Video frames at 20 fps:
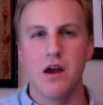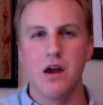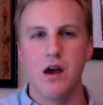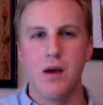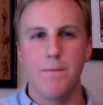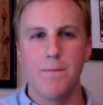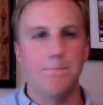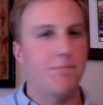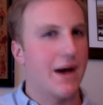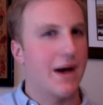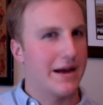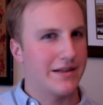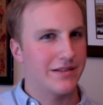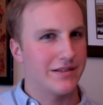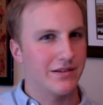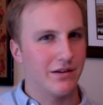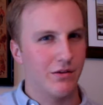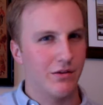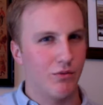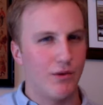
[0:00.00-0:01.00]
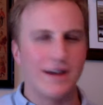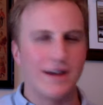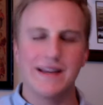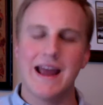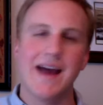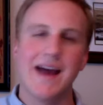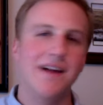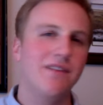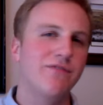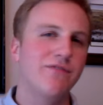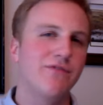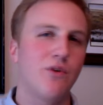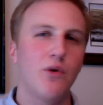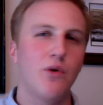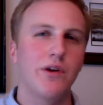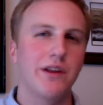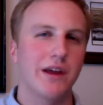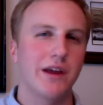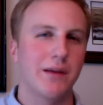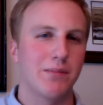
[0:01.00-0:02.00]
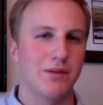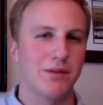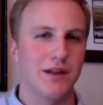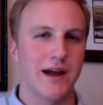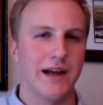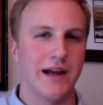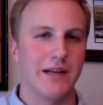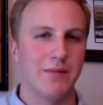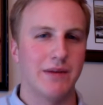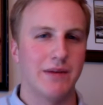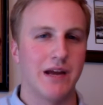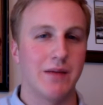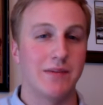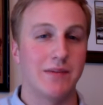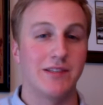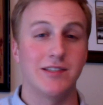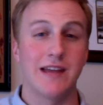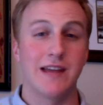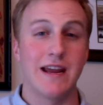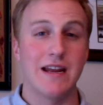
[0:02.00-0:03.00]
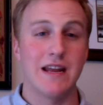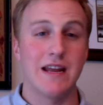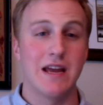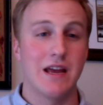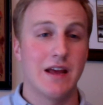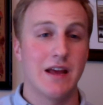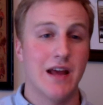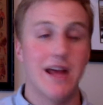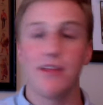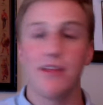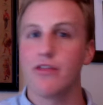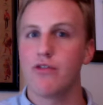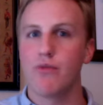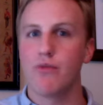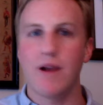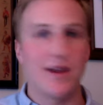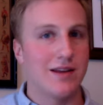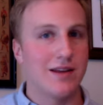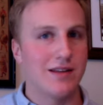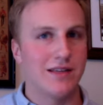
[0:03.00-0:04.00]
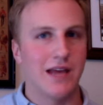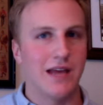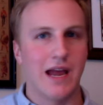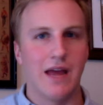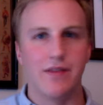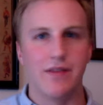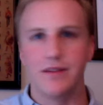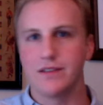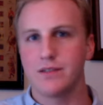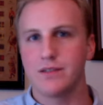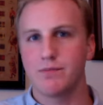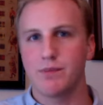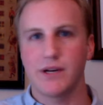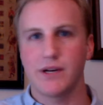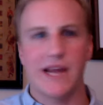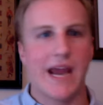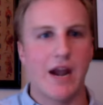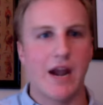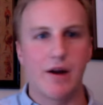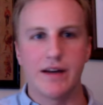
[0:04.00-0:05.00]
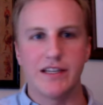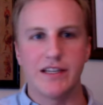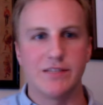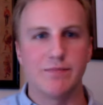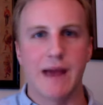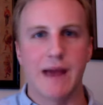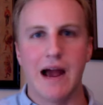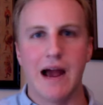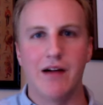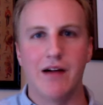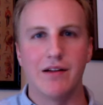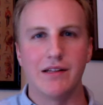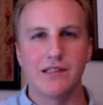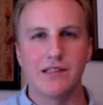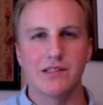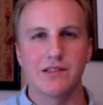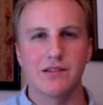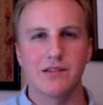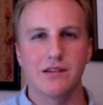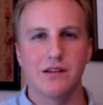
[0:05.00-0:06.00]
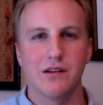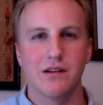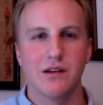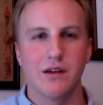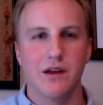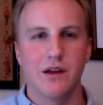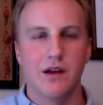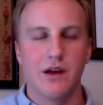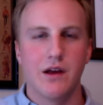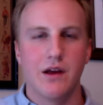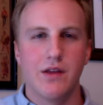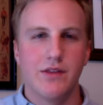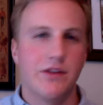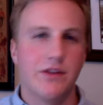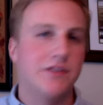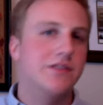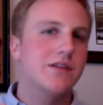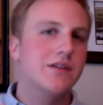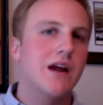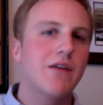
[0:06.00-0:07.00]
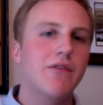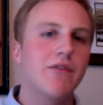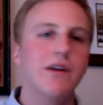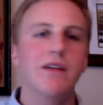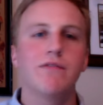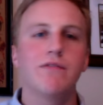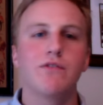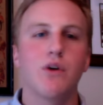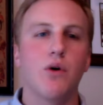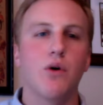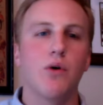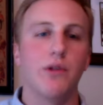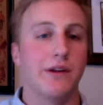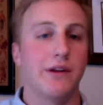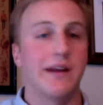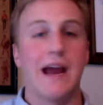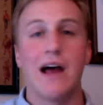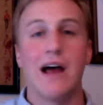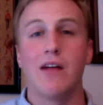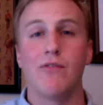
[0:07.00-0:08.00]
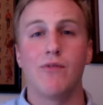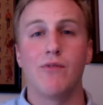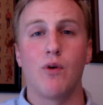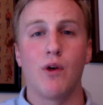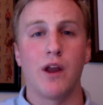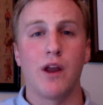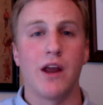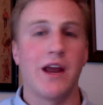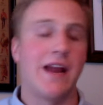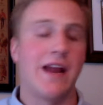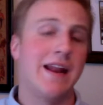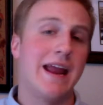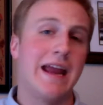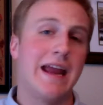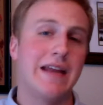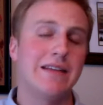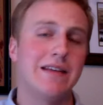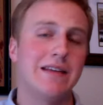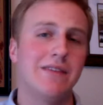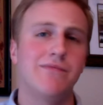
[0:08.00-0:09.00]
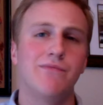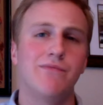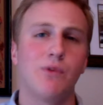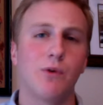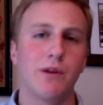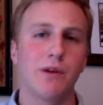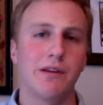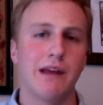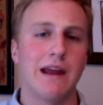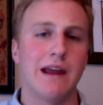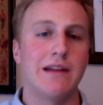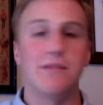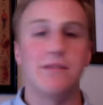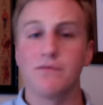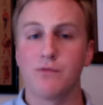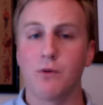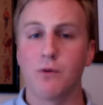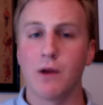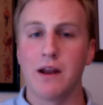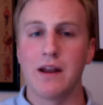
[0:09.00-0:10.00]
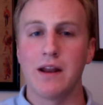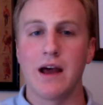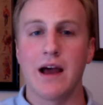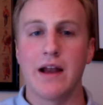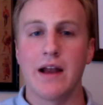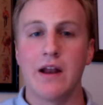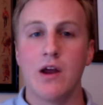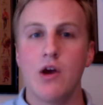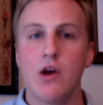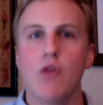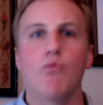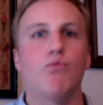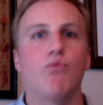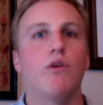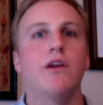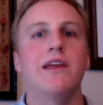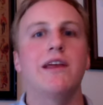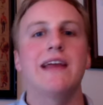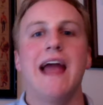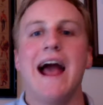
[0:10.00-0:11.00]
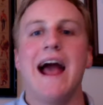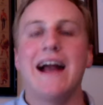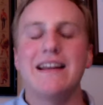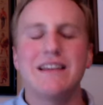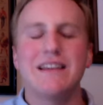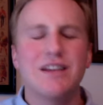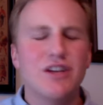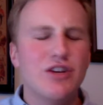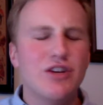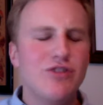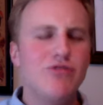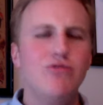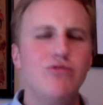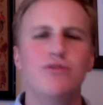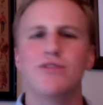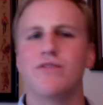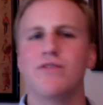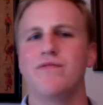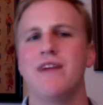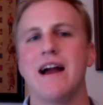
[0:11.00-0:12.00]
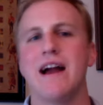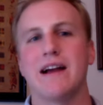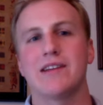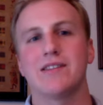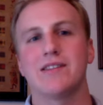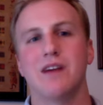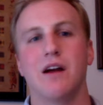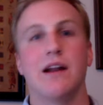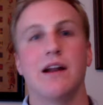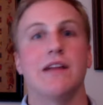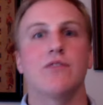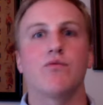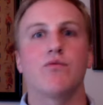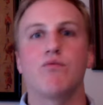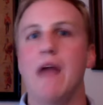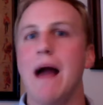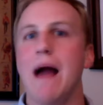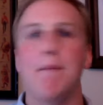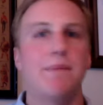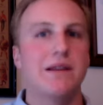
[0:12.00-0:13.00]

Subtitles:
But when California applied to become a state, it threatened to end this precarious balance. The discovery of gold in California in 1848 and 49 really had huge effects on its rapid